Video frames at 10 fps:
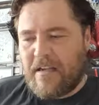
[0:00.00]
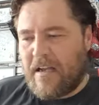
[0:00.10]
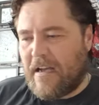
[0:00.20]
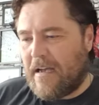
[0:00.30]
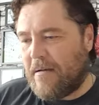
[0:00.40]

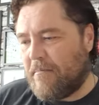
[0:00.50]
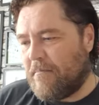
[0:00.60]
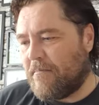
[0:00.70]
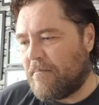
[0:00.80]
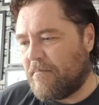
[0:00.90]

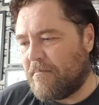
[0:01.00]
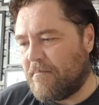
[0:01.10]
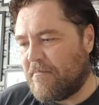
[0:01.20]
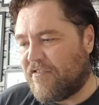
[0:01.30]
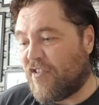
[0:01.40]

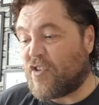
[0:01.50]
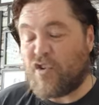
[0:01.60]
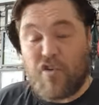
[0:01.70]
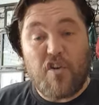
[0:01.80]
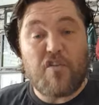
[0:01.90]
Frotch
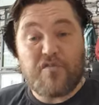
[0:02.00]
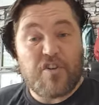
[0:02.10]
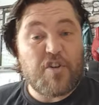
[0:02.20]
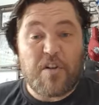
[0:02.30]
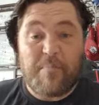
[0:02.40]
Groves, there
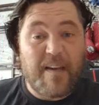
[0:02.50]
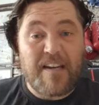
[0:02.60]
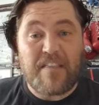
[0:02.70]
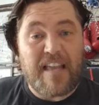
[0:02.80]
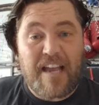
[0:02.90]
should have been
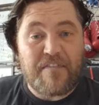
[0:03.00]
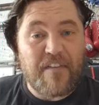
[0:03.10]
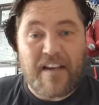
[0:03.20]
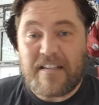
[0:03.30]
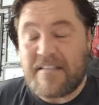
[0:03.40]
a third
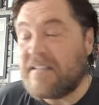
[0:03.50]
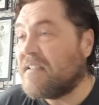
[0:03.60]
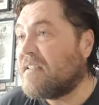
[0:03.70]
fight.